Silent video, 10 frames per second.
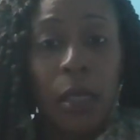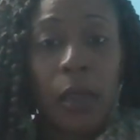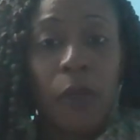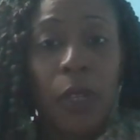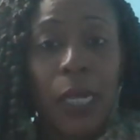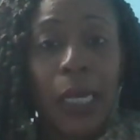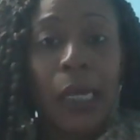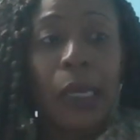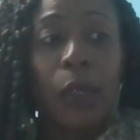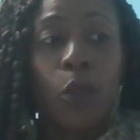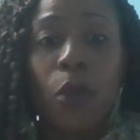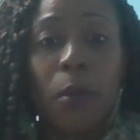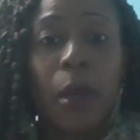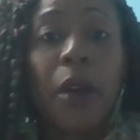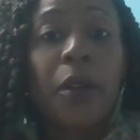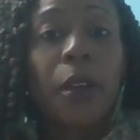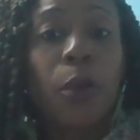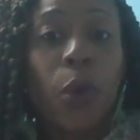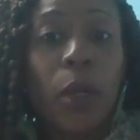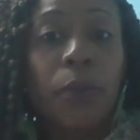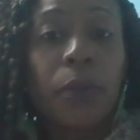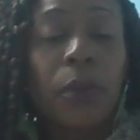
because if it did, you wouldn't be hurt anymore.